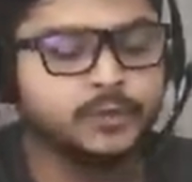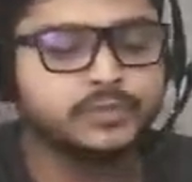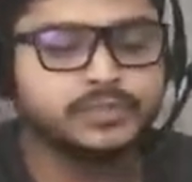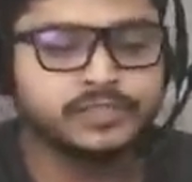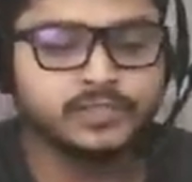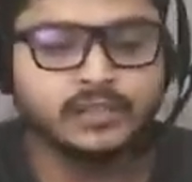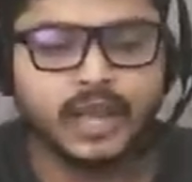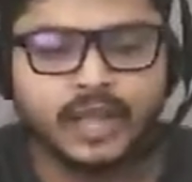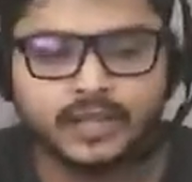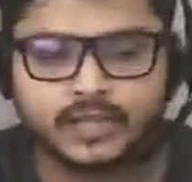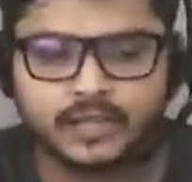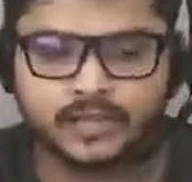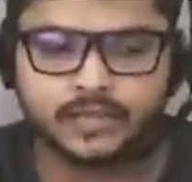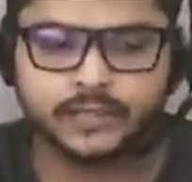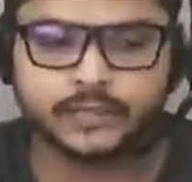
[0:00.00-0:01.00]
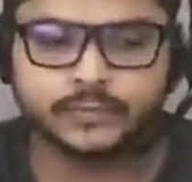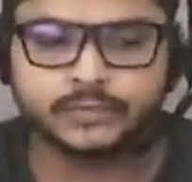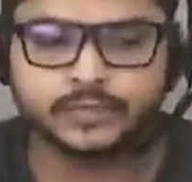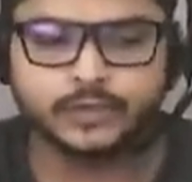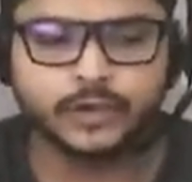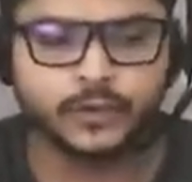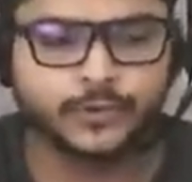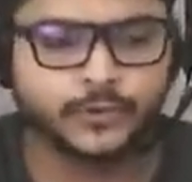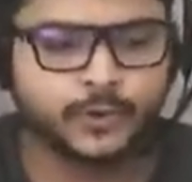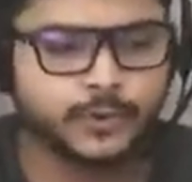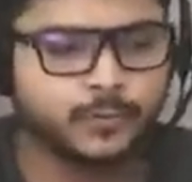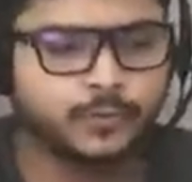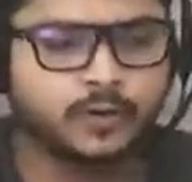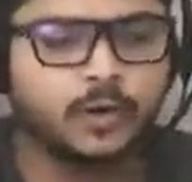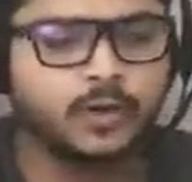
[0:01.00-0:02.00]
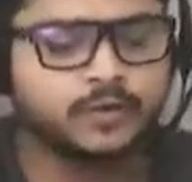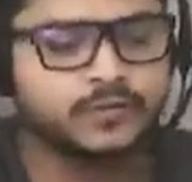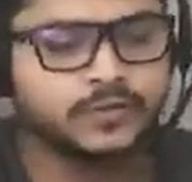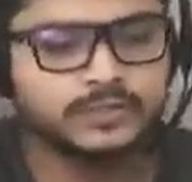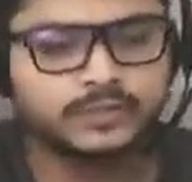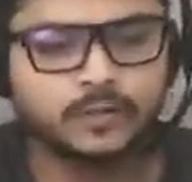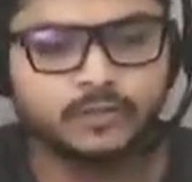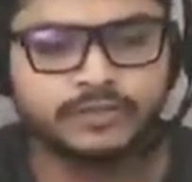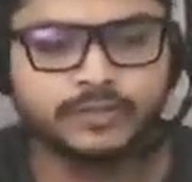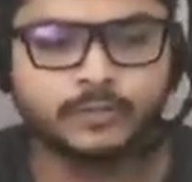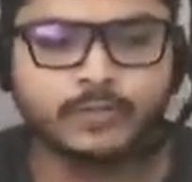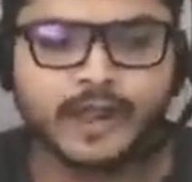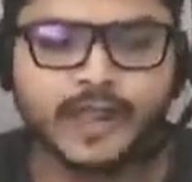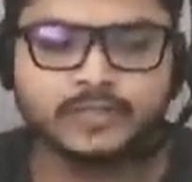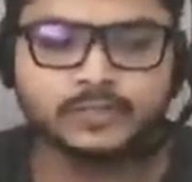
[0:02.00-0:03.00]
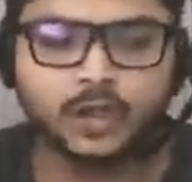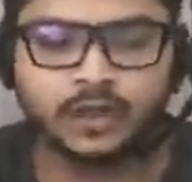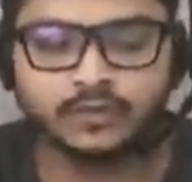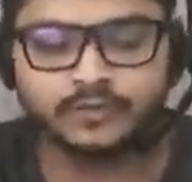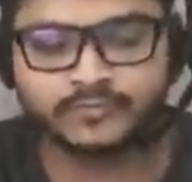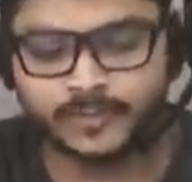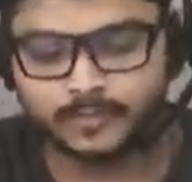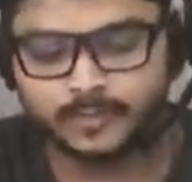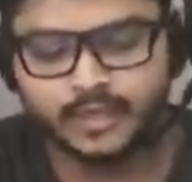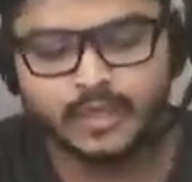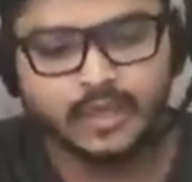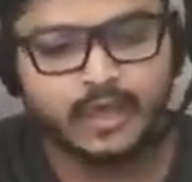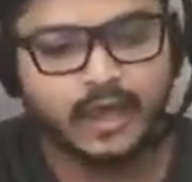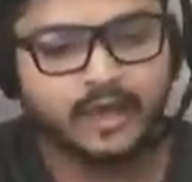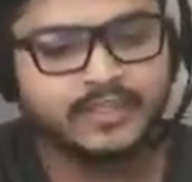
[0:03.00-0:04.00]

You see Nike, you see Under Armour, all these clothing brands, all of them,